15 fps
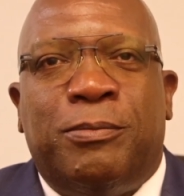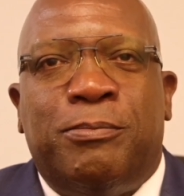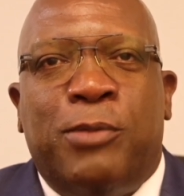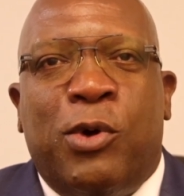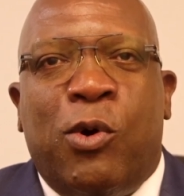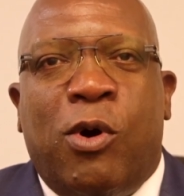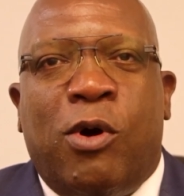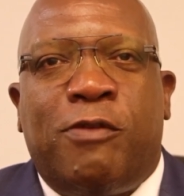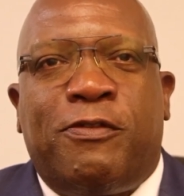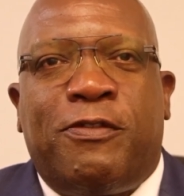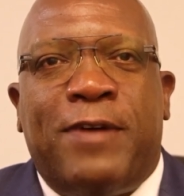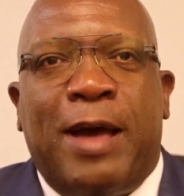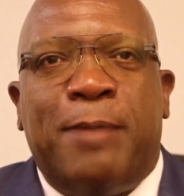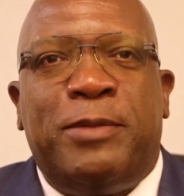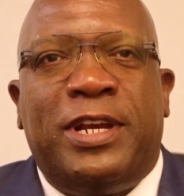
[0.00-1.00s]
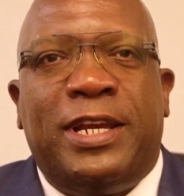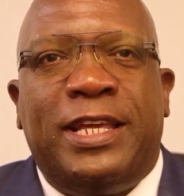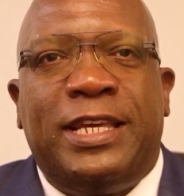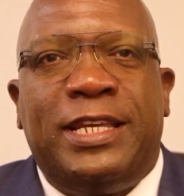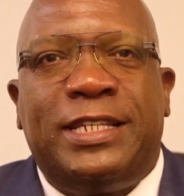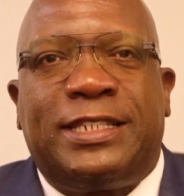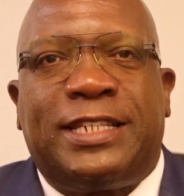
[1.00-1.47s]
More
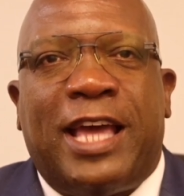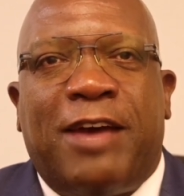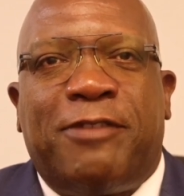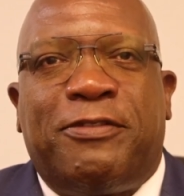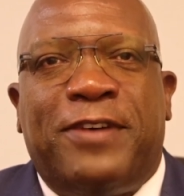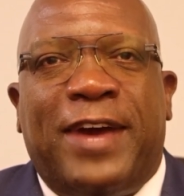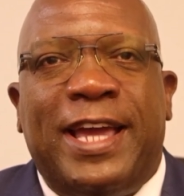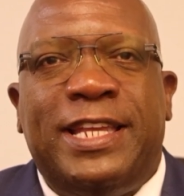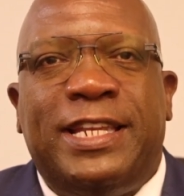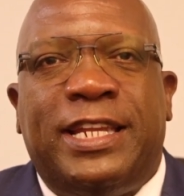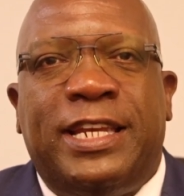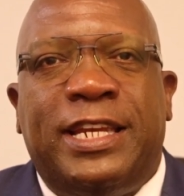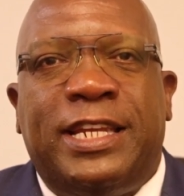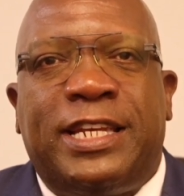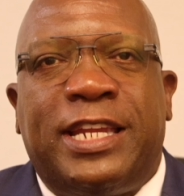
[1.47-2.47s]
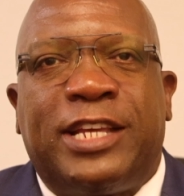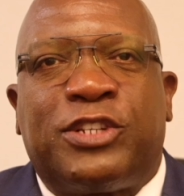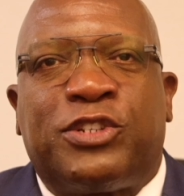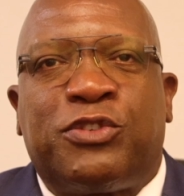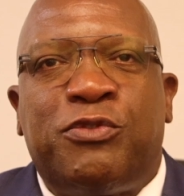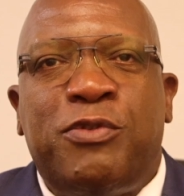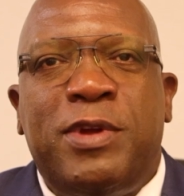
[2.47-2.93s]
families are finding it
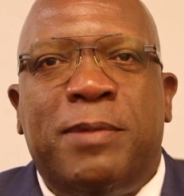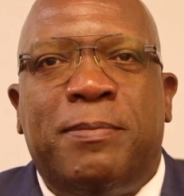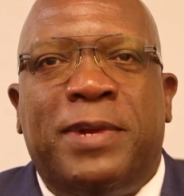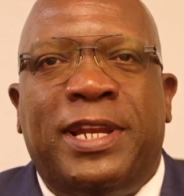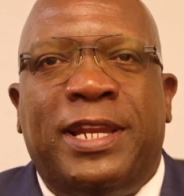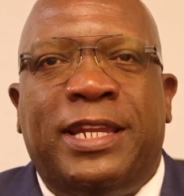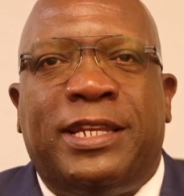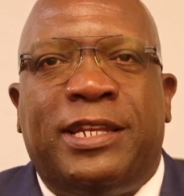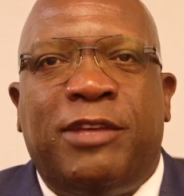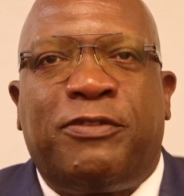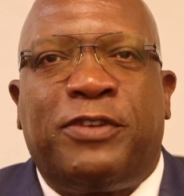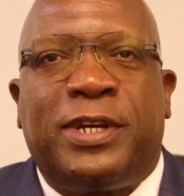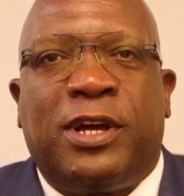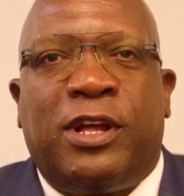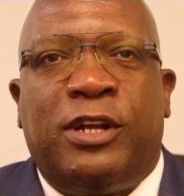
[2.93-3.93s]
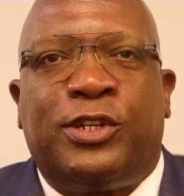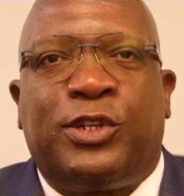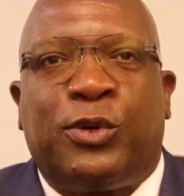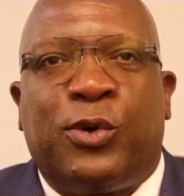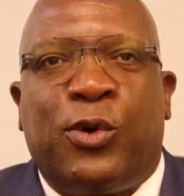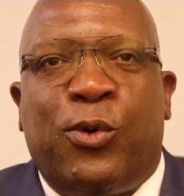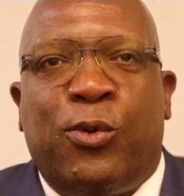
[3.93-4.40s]
extremely difficult
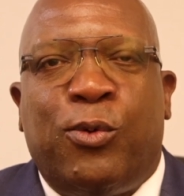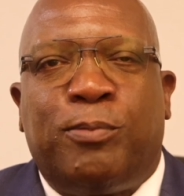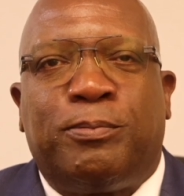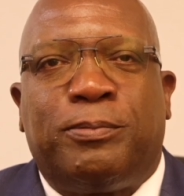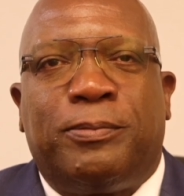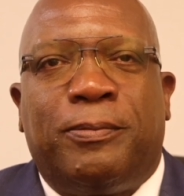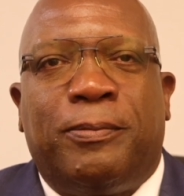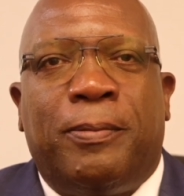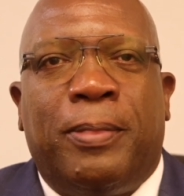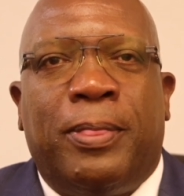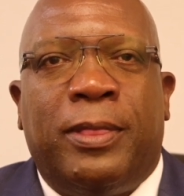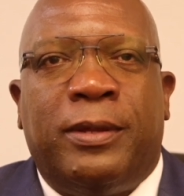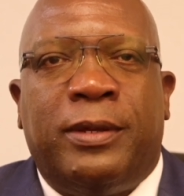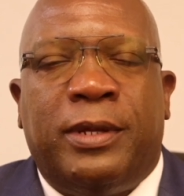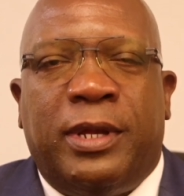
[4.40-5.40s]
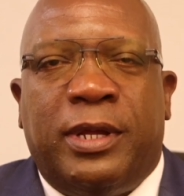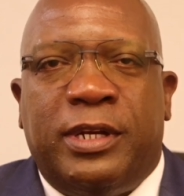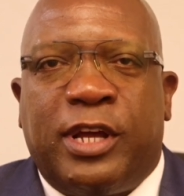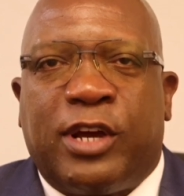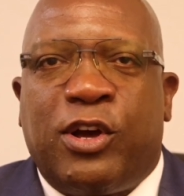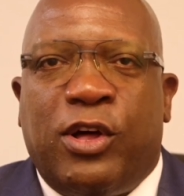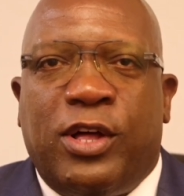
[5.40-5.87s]
to cope.
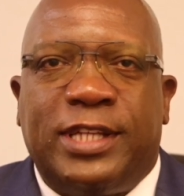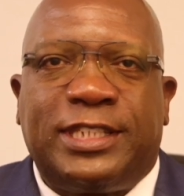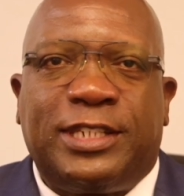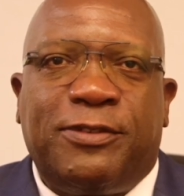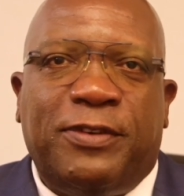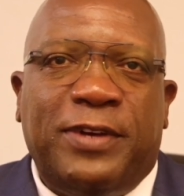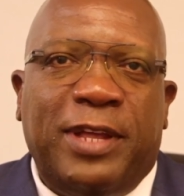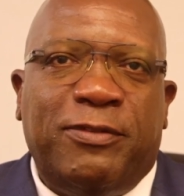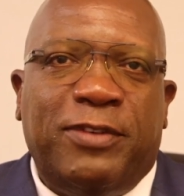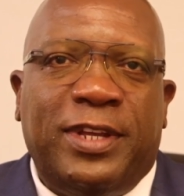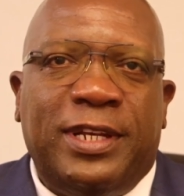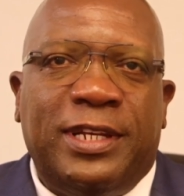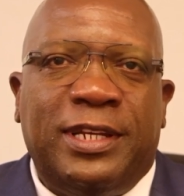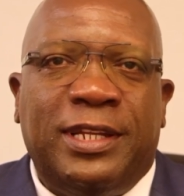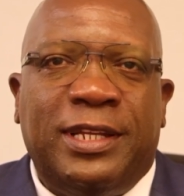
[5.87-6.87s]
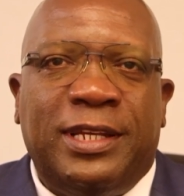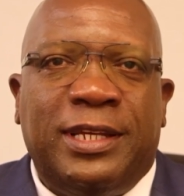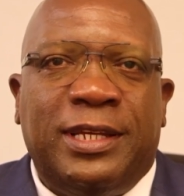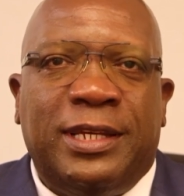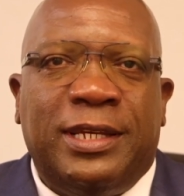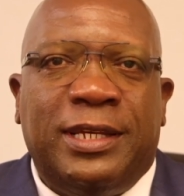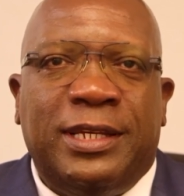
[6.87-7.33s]
The cost of living
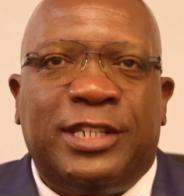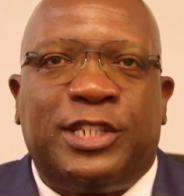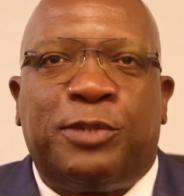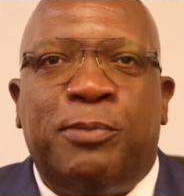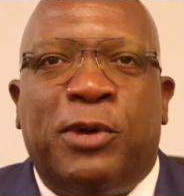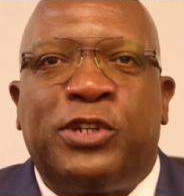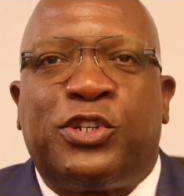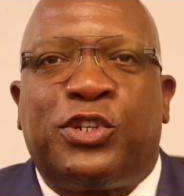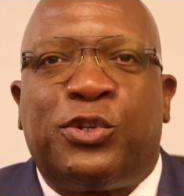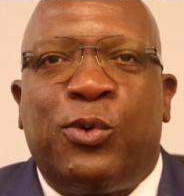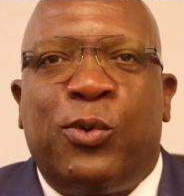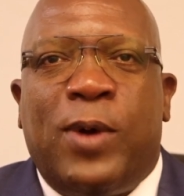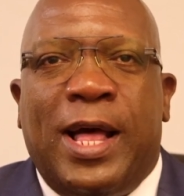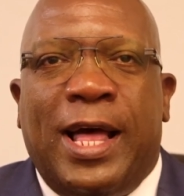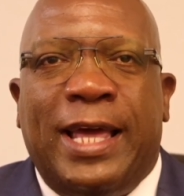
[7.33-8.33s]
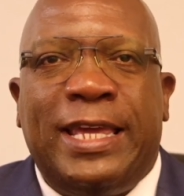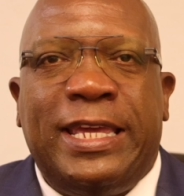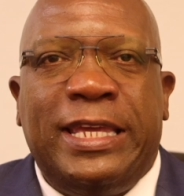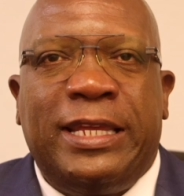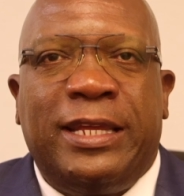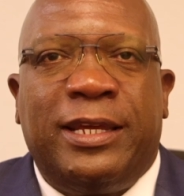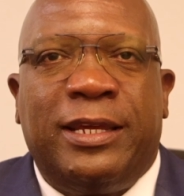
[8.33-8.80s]
is much too
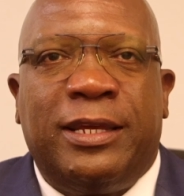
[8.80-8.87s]
high.